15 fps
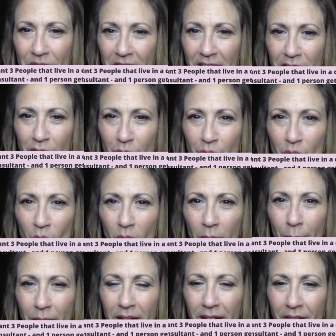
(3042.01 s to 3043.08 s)
Thank you,
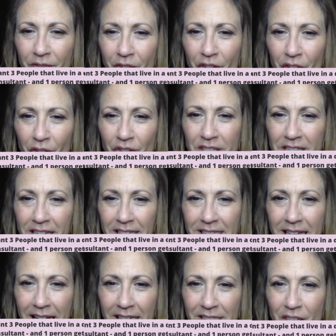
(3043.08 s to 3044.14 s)
Norma, for your
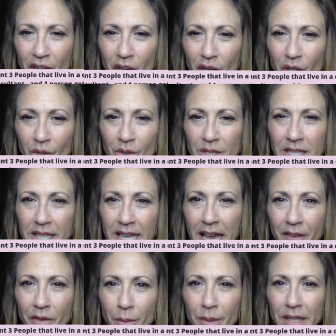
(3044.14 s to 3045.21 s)
tic-tac-toes and
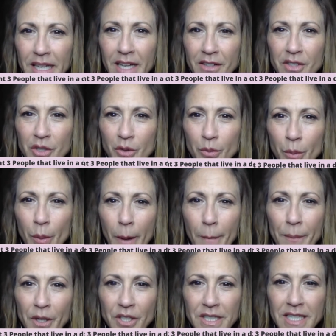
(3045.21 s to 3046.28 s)
everybody else who
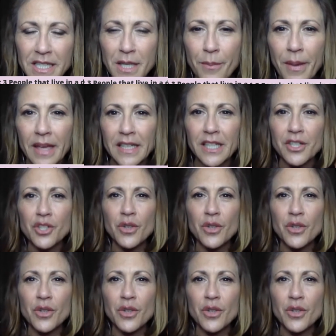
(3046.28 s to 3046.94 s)
participated.